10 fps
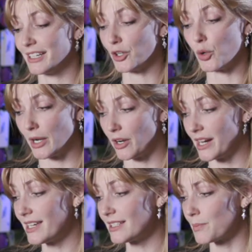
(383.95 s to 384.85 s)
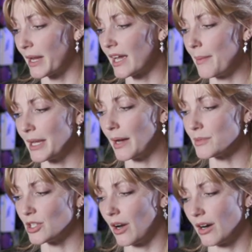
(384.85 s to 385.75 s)
queries by coming up
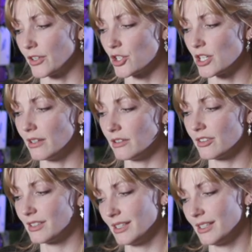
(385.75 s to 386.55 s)
to the Harvard Shield.